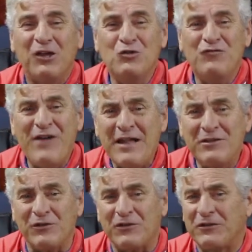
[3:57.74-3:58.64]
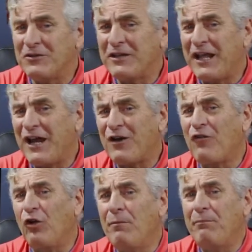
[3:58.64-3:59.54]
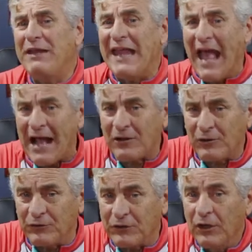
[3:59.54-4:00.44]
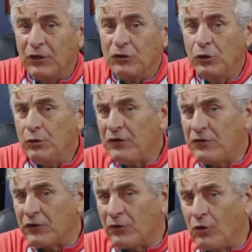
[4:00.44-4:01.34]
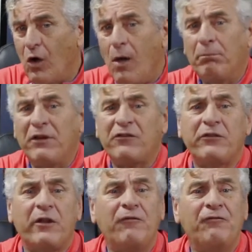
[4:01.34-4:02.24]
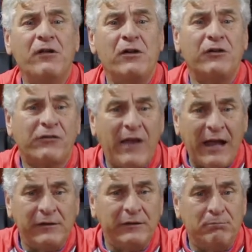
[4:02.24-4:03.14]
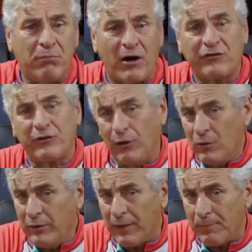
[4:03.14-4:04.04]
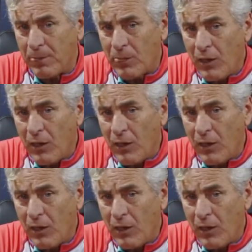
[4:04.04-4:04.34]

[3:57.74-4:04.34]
Juventus took care of Olympiacos 2-0, but still finished second to Barcelona.